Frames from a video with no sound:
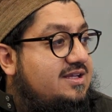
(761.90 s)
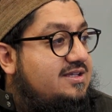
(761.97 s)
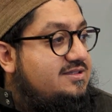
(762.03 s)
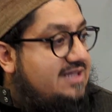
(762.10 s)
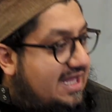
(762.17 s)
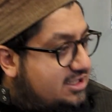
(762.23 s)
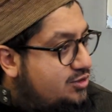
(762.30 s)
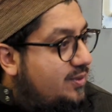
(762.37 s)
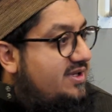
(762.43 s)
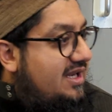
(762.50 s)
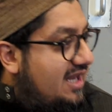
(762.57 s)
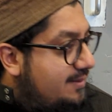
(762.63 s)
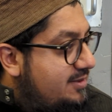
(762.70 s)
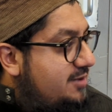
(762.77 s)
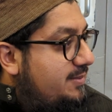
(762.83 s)
That's what
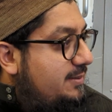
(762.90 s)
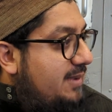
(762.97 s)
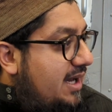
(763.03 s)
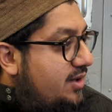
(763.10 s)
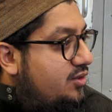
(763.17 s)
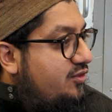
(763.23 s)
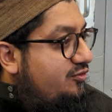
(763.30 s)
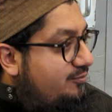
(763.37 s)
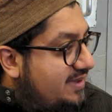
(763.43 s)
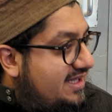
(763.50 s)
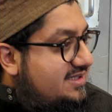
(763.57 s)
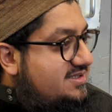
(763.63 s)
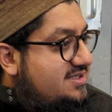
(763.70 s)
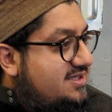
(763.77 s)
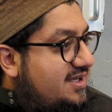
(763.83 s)
al-amr bil ma'ruf
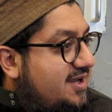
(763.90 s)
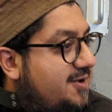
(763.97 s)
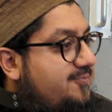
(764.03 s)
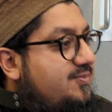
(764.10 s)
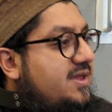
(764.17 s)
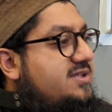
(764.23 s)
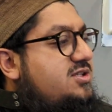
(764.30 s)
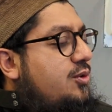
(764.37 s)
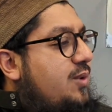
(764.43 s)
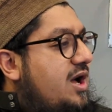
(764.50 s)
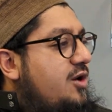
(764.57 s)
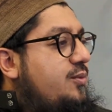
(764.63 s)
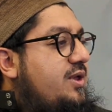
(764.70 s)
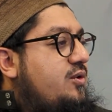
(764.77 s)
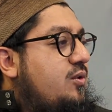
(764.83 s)
means. So what
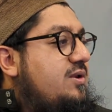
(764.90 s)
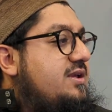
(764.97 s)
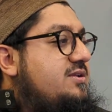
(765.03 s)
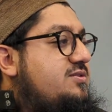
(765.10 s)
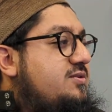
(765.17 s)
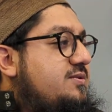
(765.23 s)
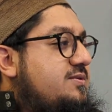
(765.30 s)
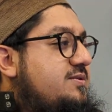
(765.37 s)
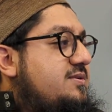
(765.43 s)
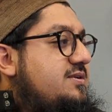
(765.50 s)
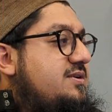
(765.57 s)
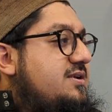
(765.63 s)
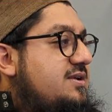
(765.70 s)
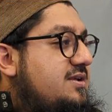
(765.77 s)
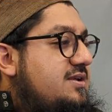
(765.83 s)
are we calling to?
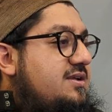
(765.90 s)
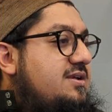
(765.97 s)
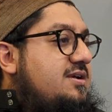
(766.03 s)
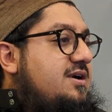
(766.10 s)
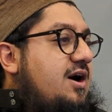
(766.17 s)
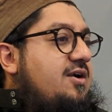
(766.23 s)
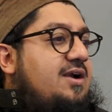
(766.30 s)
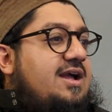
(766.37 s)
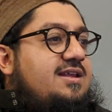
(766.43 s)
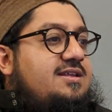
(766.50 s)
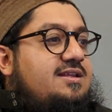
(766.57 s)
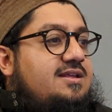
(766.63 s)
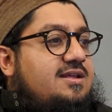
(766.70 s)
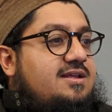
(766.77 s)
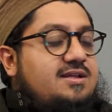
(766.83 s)
All right,
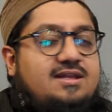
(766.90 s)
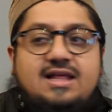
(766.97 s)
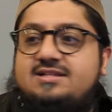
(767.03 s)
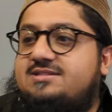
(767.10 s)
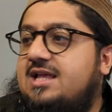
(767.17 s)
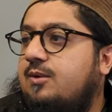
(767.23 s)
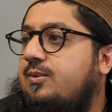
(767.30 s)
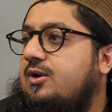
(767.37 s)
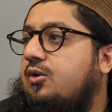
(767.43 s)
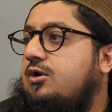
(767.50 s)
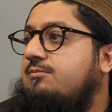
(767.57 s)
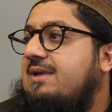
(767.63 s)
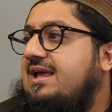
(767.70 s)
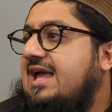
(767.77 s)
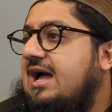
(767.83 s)
let's say we all
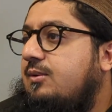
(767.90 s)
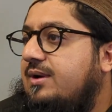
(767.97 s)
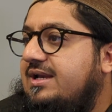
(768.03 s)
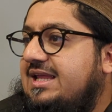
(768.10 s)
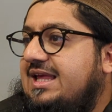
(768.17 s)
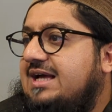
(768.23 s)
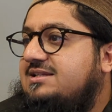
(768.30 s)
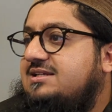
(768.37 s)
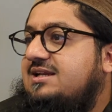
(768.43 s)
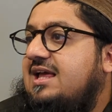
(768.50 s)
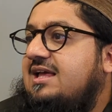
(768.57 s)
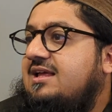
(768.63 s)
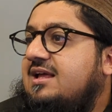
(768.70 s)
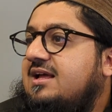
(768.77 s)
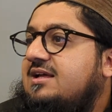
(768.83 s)
make our niyyah
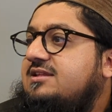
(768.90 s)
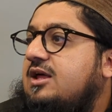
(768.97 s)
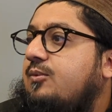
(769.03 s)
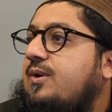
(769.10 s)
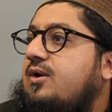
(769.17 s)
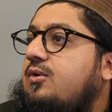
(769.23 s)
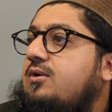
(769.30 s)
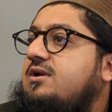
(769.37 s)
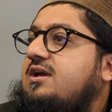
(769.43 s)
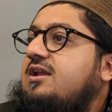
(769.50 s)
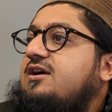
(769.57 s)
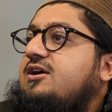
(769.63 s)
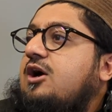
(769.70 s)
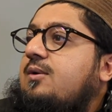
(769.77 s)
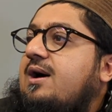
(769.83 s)
today that we're all going
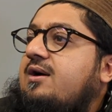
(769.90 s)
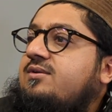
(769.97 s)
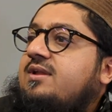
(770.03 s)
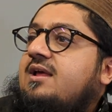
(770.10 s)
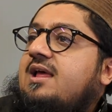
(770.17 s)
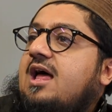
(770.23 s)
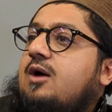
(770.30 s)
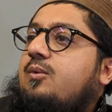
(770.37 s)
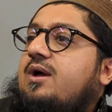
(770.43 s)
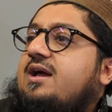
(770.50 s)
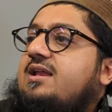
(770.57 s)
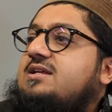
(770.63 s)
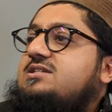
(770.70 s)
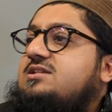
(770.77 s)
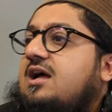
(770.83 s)
to go out and we're
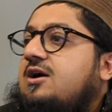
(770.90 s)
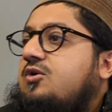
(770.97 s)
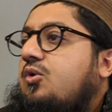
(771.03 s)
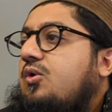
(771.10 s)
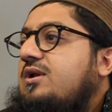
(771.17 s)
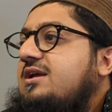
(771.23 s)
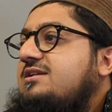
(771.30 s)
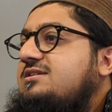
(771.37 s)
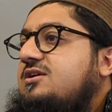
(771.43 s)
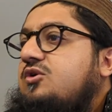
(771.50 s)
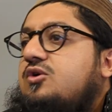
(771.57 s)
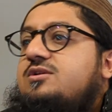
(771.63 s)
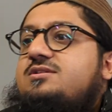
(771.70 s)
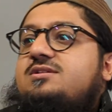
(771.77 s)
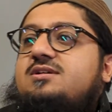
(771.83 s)
going to start calling to
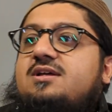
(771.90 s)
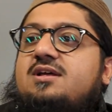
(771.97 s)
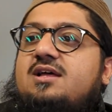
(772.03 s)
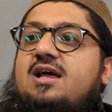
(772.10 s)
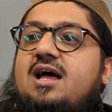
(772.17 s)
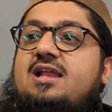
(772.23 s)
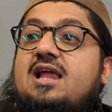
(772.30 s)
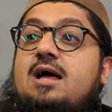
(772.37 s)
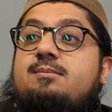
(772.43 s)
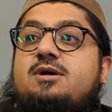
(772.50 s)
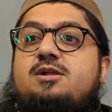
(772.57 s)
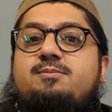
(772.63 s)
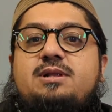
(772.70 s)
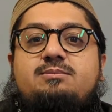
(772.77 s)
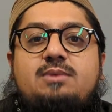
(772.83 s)
good.
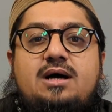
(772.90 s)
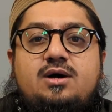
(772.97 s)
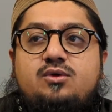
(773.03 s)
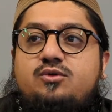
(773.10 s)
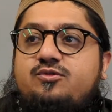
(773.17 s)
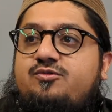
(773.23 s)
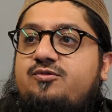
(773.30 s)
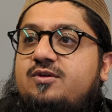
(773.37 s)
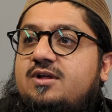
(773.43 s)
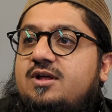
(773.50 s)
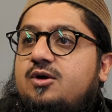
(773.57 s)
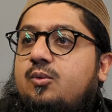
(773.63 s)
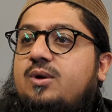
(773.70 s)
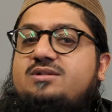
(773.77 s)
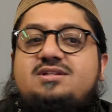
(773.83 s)
Al-amr bil ma'ruf.
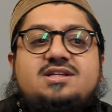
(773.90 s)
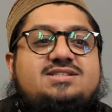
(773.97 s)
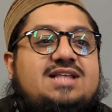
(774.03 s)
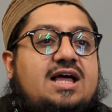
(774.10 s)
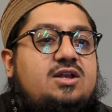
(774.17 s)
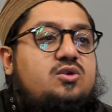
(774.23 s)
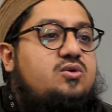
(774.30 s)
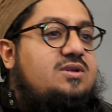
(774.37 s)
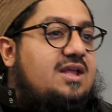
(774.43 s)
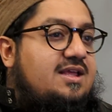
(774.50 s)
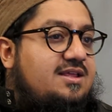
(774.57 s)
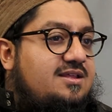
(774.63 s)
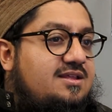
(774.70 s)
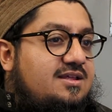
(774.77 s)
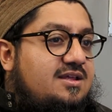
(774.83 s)
What does that look
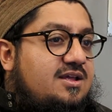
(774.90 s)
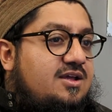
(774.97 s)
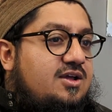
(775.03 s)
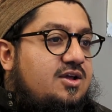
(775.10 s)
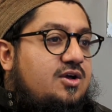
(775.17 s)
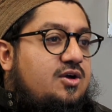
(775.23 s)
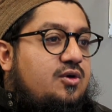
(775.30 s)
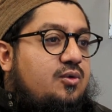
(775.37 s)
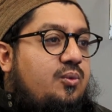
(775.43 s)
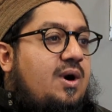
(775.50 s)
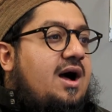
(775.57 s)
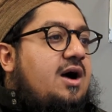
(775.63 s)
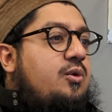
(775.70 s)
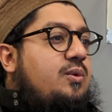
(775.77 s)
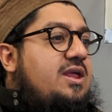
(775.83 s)
like?
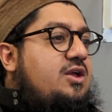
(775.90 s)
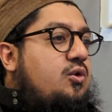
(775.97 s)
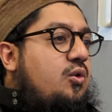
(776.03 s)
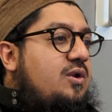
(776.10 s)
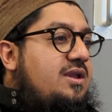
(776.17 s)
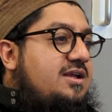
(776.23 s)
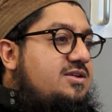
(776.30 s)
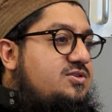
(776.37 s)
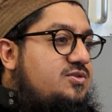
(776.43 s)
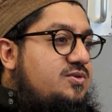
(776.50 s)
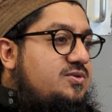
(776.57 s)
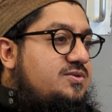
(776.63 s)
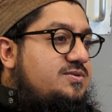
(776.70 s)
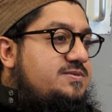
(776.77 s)
What are we calling to?